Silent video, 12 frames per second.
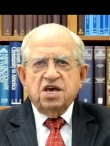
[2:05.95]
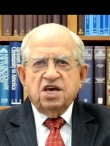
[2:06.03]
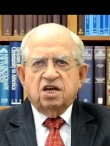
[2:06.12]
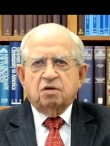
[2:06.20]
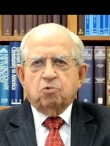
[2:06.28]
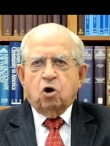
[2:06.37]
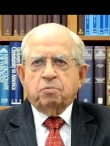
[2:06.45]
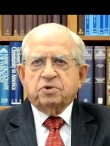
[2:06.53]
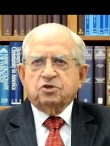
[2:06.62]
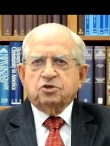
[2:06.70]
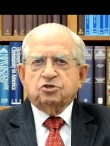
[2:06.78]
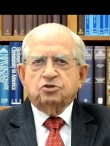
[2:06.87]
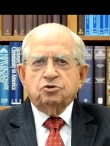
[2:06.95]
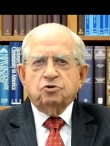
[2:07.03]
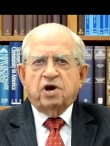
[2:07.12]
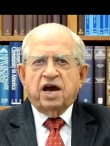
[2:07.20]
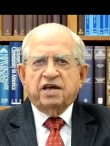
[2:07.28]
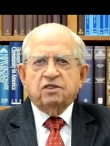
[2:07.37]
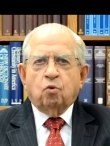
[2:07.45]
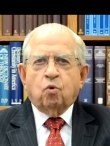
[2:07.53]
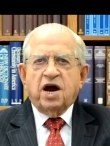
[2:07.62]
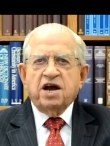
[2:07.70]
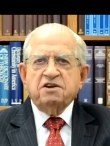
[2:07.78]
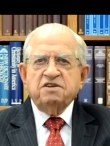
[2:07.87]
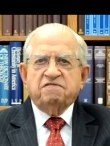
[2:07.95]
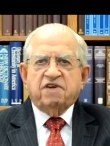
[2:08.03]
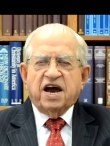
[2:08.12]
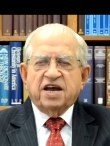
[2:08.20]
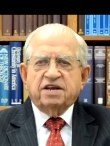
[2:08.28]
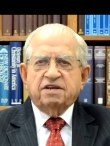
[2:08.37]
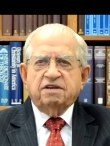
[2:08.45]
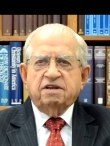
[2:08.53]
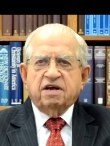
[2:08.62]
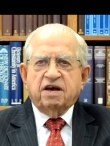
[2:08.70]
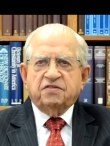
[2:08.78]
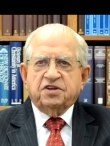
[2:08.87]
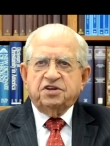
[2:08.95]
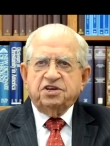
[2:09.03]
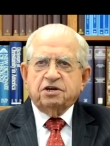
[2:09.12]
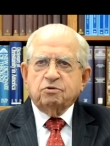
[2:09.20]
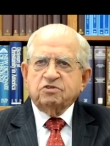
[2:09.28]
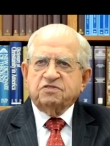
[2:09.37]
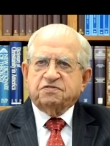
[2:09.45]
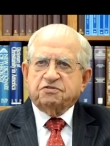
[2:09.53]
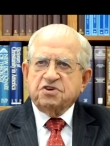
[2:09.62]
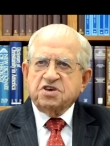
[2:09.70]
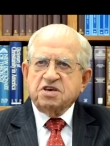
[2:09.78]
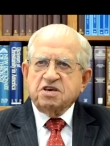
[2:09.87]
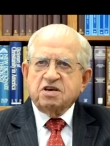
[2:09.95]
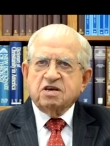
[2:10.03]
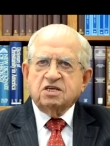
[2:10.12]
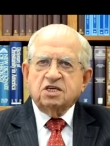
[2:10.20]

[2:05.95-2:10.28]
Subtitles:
In a moment or two, I had the wire divided and the deer was free.